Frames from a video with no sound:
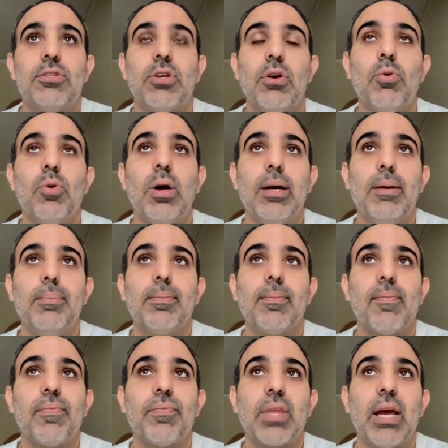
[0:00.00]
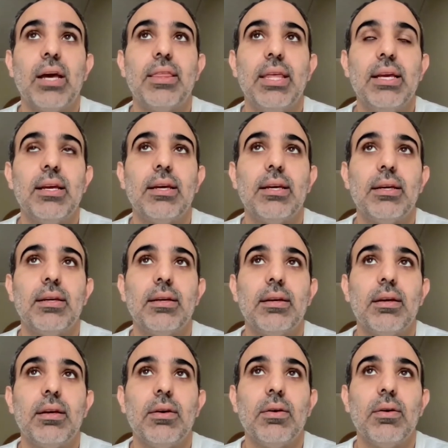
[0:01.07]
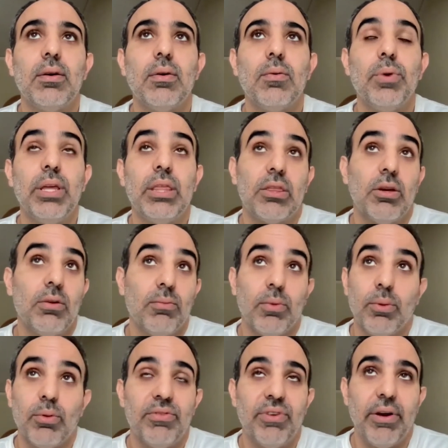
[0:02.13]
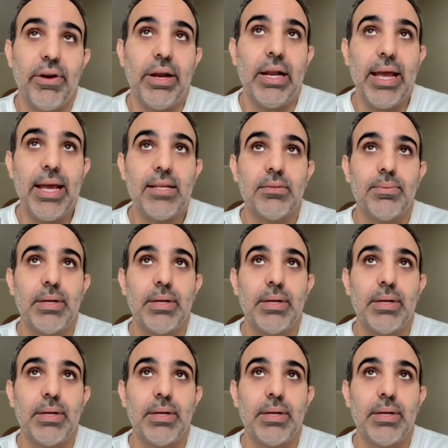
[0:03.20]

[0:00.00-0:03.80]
So I think we thought we were very late,